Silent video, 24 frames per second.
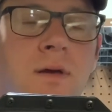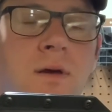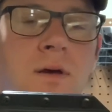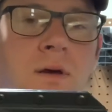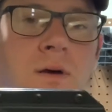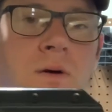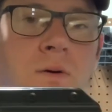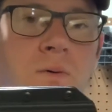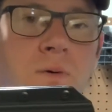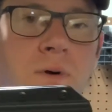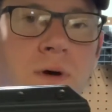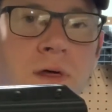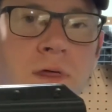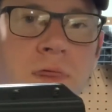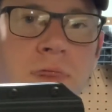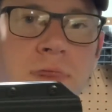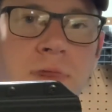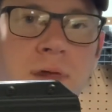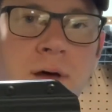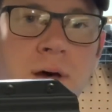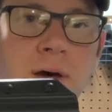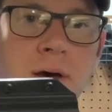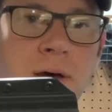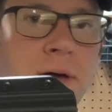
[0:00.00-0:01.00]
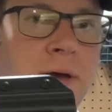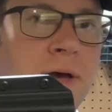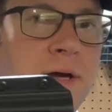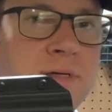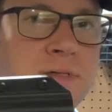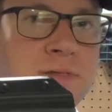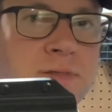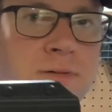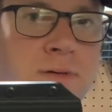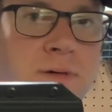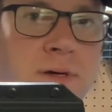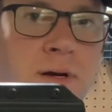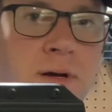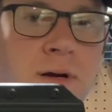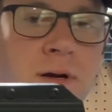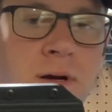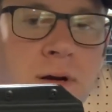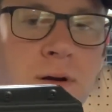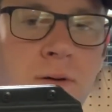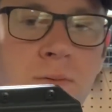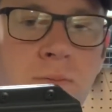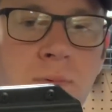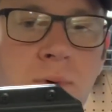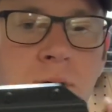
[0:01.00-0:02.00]
with
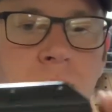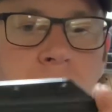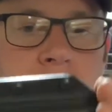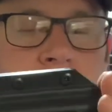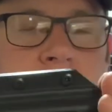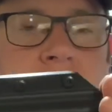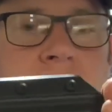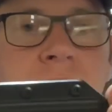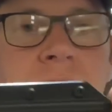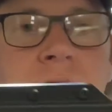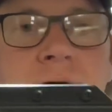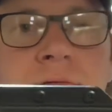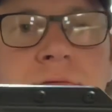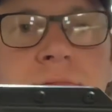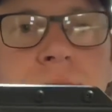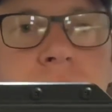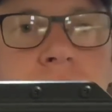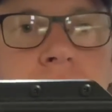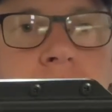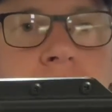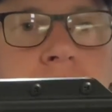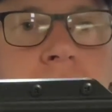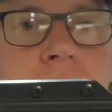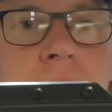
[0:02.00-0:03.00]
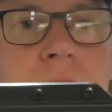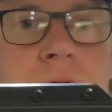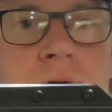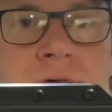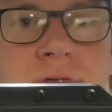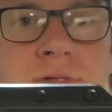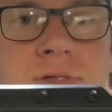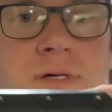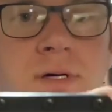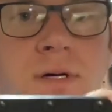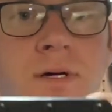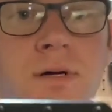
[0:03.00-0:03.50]
X300 where we have more holster